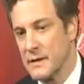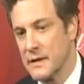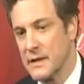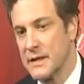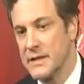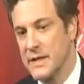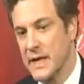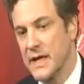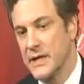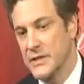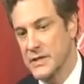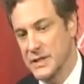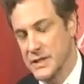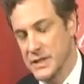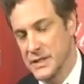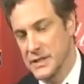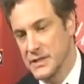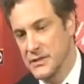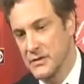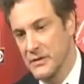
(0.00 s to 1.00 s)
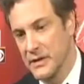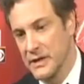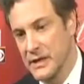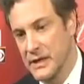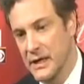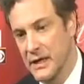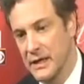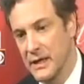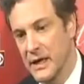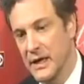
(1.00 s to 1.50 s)
contagious in
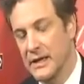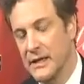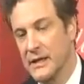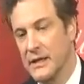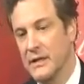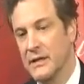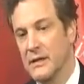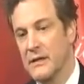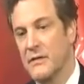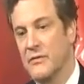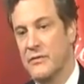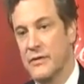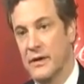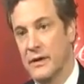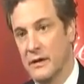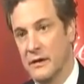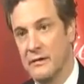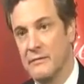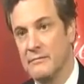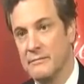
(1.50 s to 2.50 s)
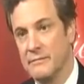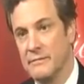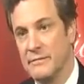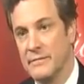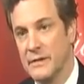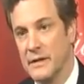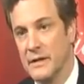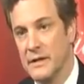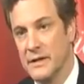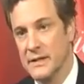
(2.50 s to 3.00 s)
storytelling. I think fear
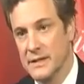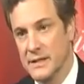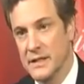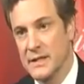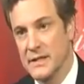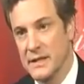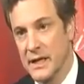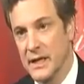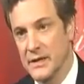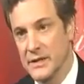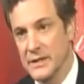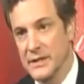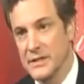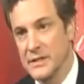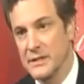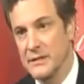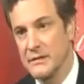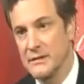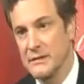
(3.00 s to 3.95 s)
is contagious,